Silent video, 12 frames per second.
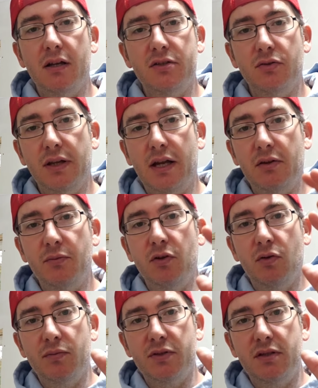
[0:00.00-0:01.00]
to allow the
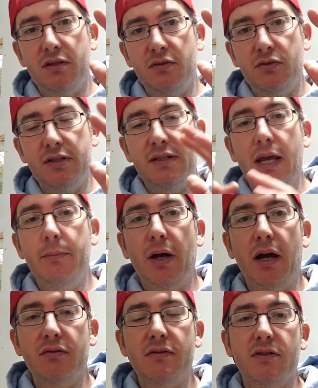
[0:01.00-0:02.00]
mealworms to escape
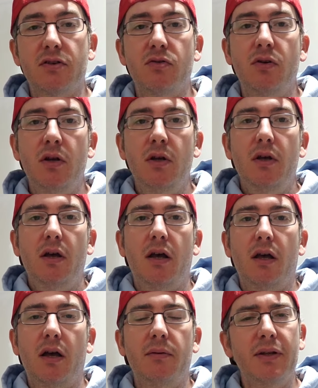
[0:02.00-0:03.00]
out. So
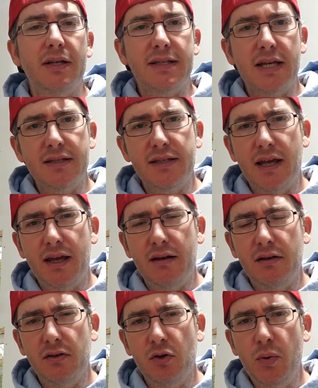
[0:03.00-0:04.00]
I'm going to test
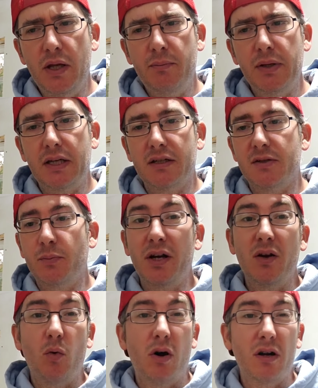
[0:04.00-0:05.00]
that a little bit because
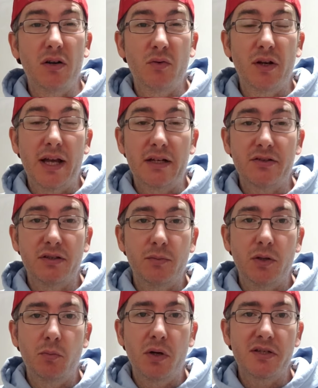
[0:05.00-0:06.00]
spraying water would actually
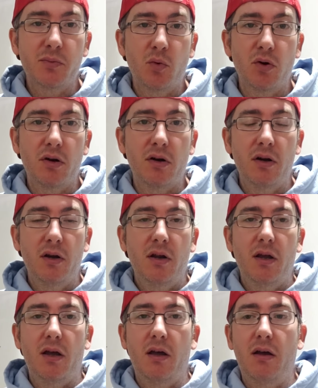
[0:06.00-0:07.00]
be much more
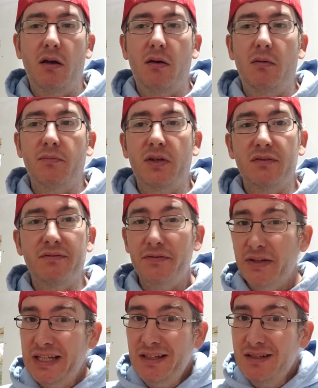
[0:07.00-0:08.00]

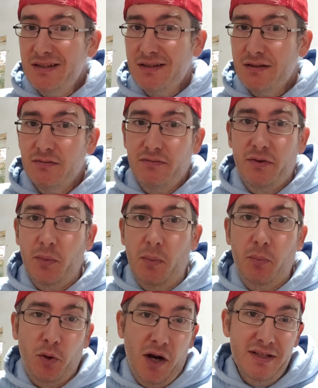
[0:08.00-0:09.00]
convenient from a
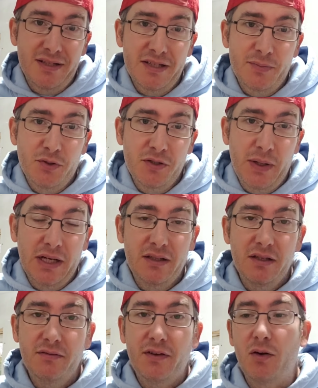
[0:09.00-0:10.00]
process
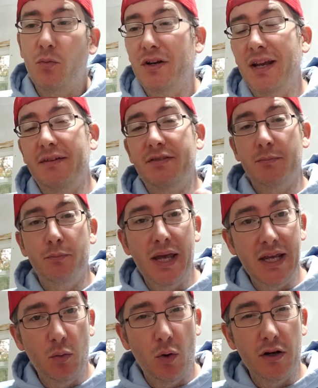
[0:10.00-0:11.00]
perspective. I wouldn't have to
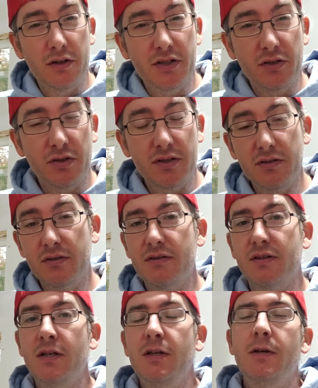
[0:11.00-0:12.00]
make water gel crystals.